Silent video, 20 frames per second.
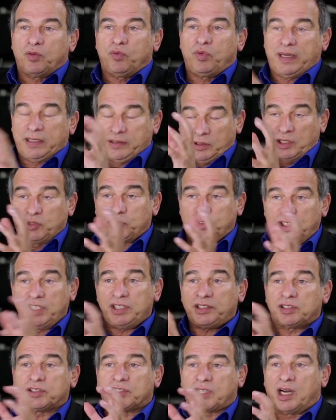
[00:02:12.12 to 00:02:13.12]
where those
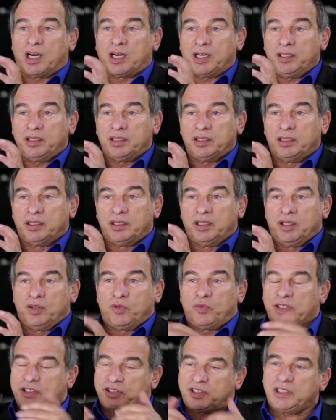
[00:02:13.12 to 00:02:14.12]
teachers are,
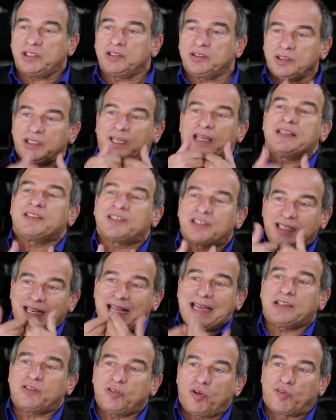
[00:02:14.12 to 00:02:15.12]
where children can
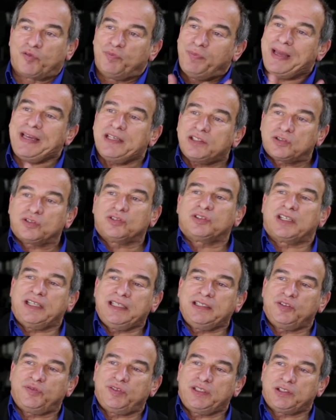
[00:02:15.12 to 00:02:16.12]
select off based on their
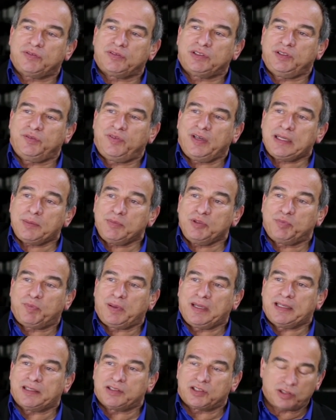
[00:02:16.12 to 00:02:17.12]
individual development
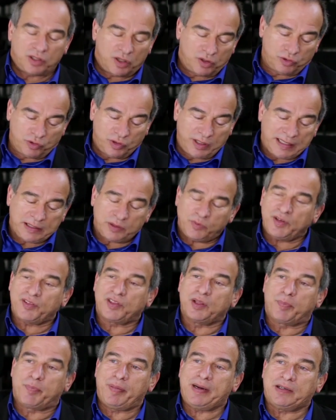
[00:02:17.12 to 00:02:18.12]
plans. So together with
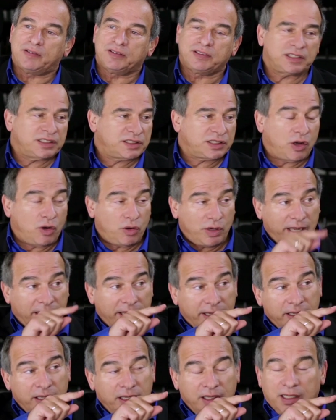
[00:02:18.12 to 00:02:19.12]
the parents, it's
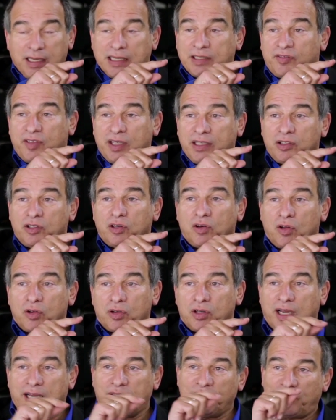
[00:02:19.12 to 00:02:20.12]
okay, at ten
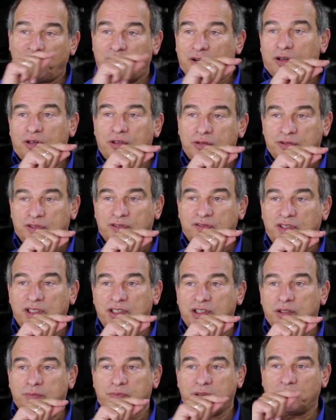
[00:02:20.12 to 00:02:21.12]
o'clock I follow the
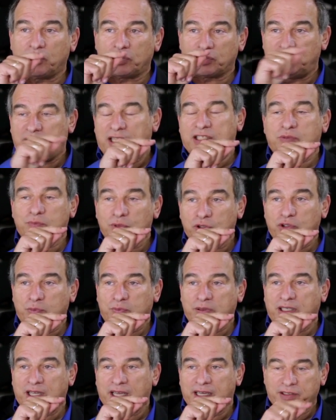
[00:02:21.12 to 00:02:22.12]
teacher because that's
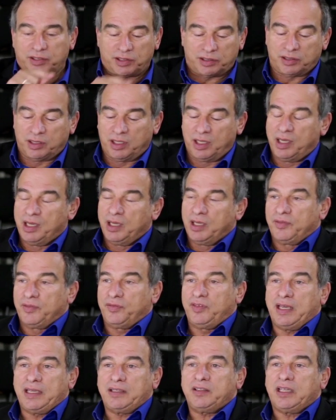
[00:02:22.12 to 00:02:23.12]
multiplication.
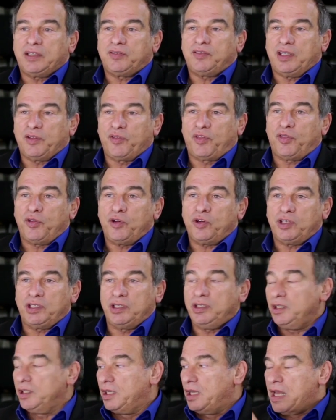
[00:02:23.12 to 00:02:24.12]
Then at ten
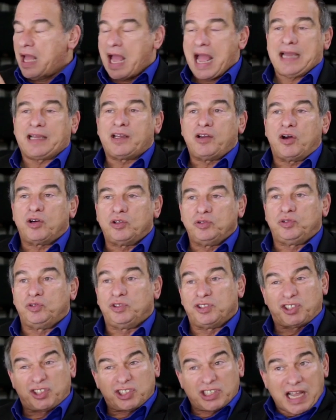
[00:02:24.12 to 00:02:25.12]
thirty I go to
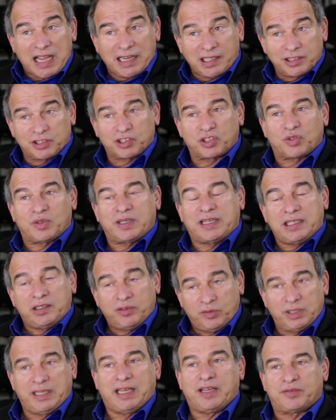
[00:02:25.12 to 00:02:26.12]
the silent
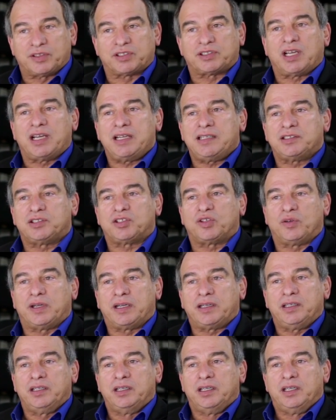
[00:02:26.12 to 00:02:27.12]
square, we have a silent
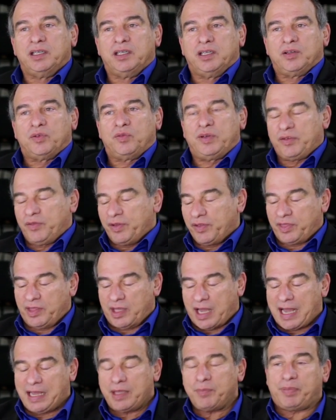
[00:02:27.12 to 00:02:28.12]
square, where with
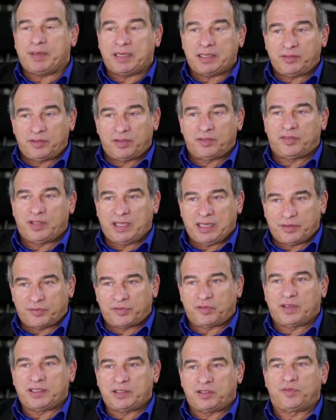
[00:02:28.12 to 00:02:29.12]
the iPad, they
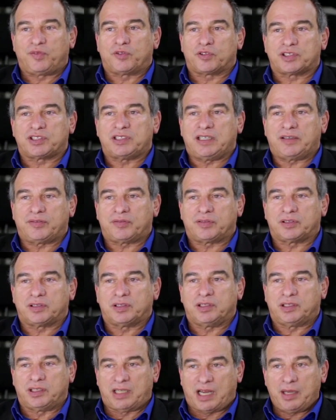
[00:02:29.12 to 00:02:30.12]
have twenty-four
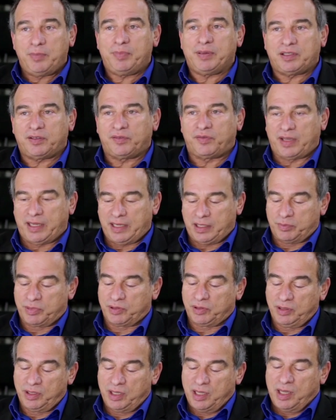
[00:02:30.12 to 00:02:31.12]
seven an iPad
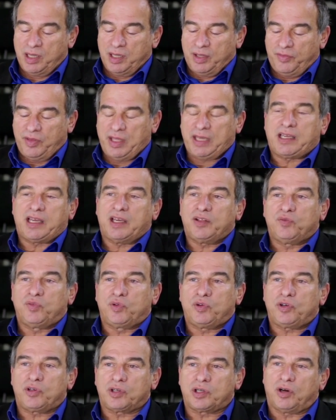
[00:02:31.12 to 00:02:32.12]
available, they can
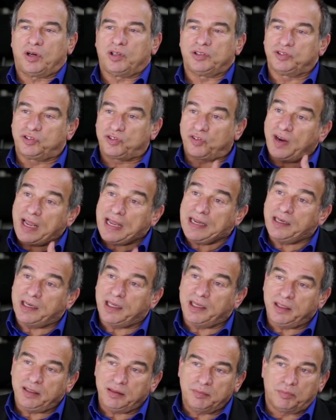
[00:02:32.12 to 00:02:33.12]
work on
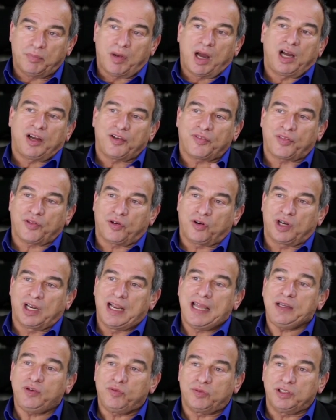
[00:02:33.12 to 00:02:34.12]
training, math or
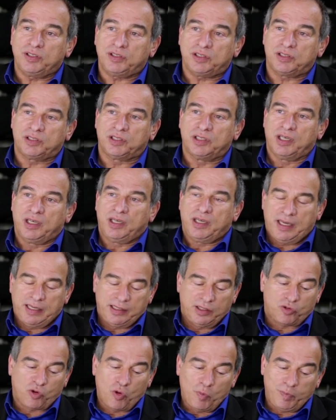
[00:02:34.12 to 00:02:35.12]
language,
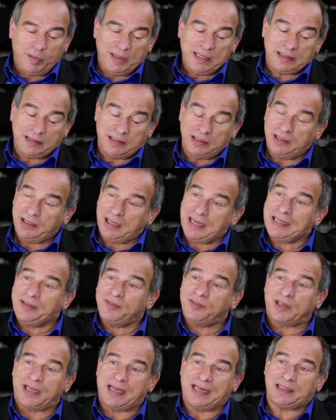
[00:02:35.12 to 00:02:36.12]
in a completely
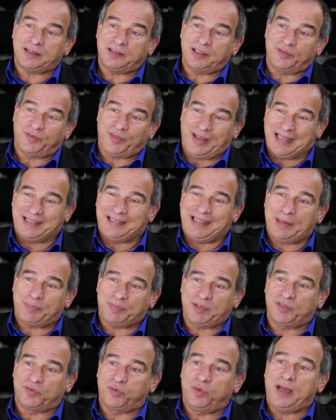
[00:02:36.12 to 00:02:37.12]
interactive,
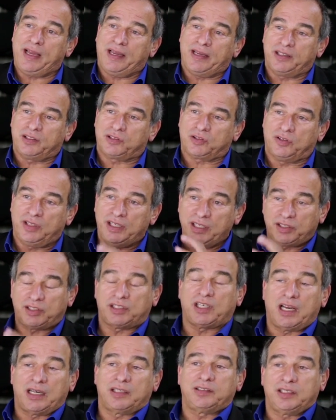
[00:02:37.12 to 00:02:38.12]
adaptive way. So each
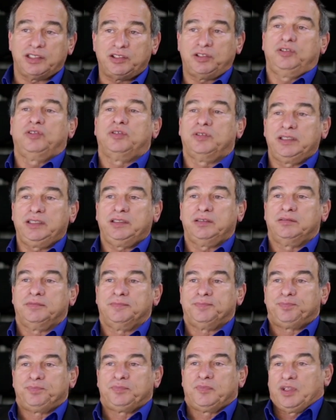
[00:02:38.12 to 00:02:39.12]
child is doing
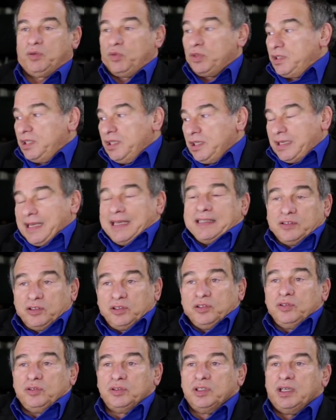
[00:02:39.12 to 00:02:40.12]
what he can
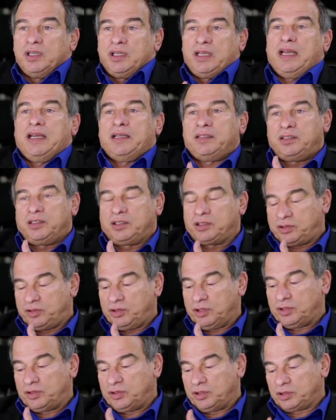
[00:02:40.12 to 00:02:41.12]
do, and the,
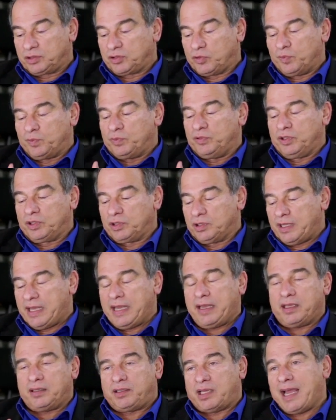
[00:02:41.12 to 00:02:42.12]
the, the,
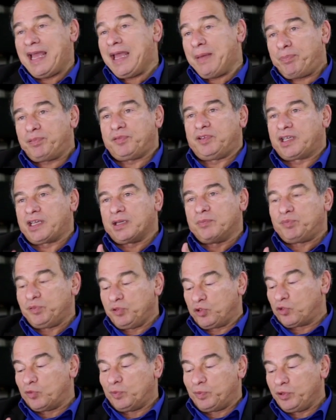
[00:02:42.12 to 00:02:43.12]
the, the app, the
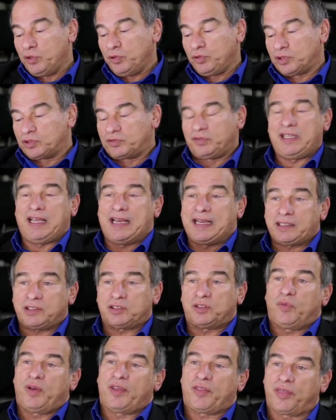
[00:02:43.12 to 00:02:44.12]
comp computer
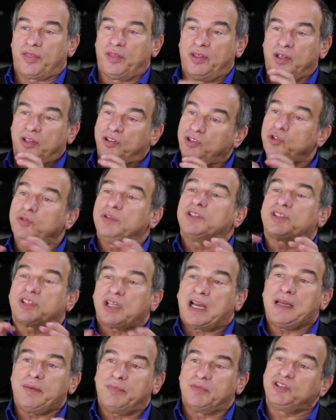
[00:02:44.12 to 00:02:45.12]
reacts with new
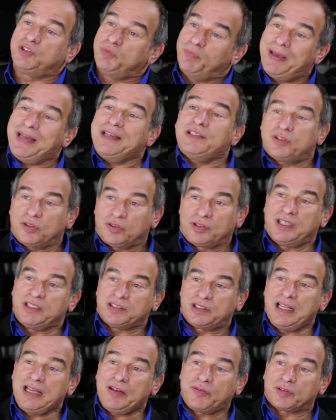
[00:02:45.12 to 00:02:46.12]
assignments based on
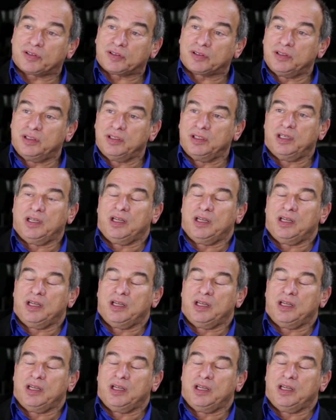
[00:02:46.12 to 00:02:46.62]
his level.